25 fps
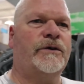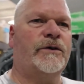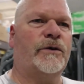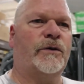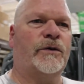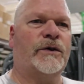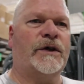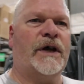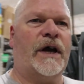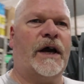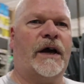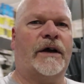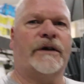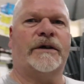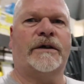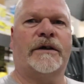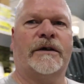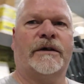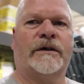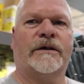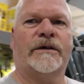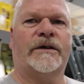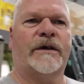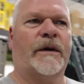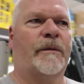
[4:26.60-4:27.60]
sort out
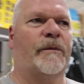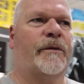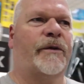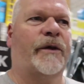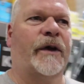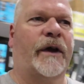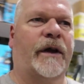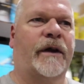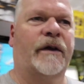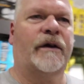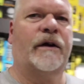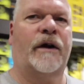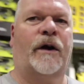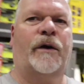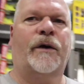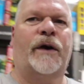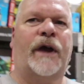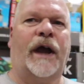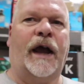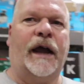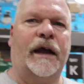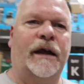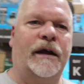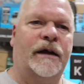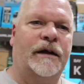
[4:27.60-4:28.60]
something.
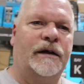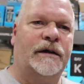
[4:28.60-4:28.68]
Okay.